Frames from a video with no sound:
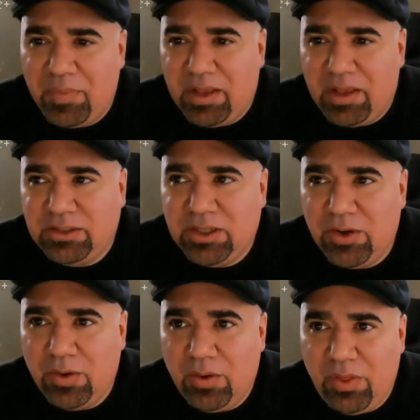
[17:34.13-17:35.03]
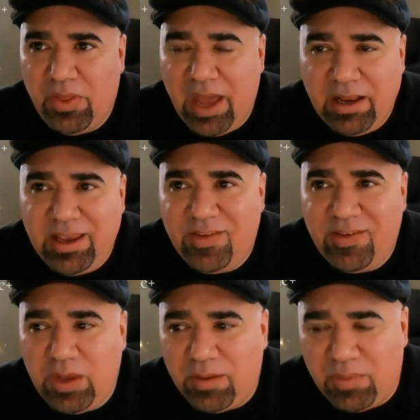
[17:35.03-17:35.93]
So that gives
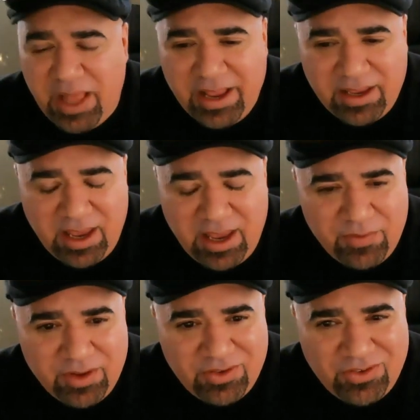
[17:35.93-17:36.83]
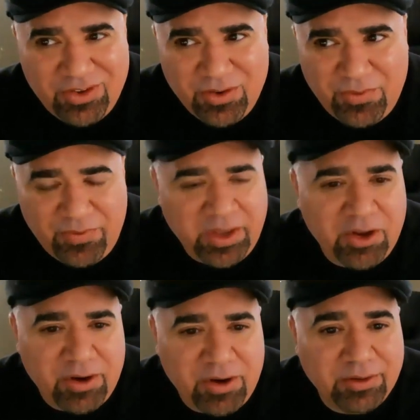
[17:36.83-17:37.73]
me a blank canvas to
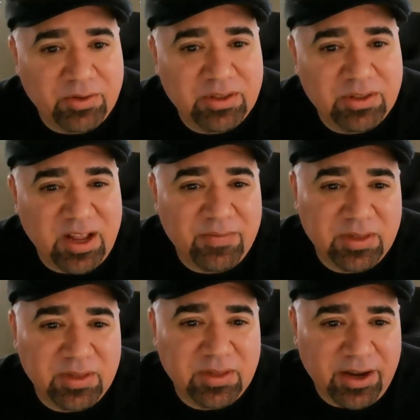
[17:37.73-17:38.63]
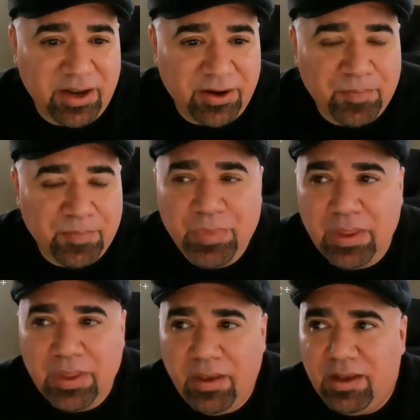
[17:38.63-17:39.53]
figure out stuff later.
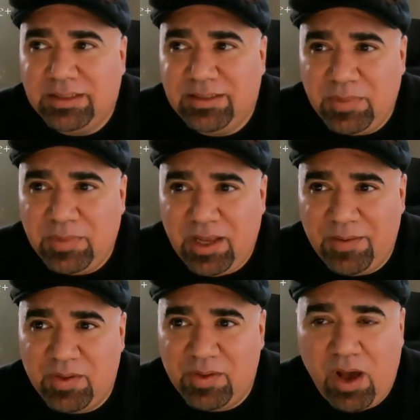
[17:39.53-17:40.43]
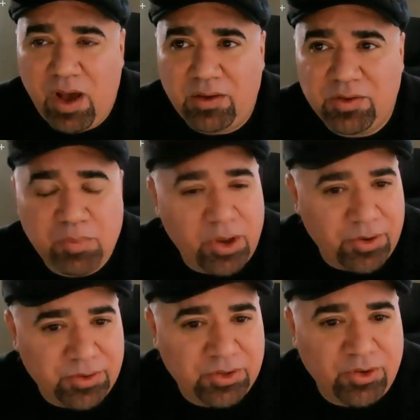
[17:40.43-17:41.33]
Sometimes the model's
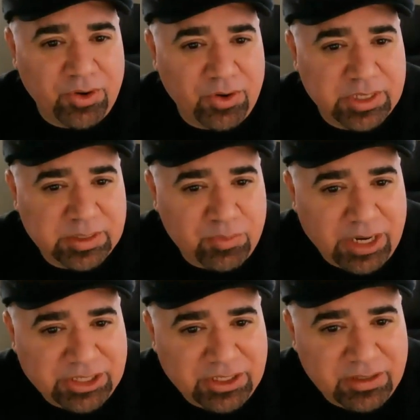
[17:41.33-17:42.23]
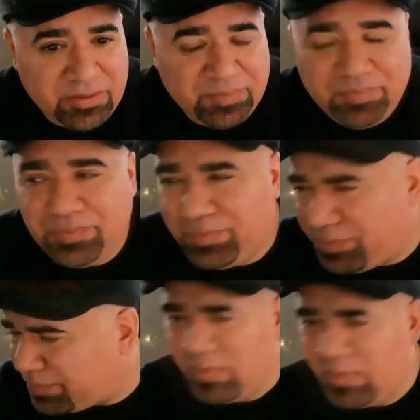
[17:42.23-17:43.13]
pose or expression,
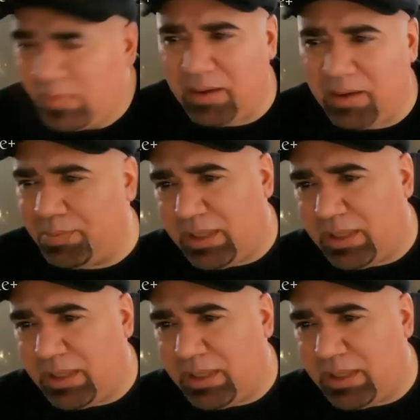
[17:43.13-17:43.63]
a play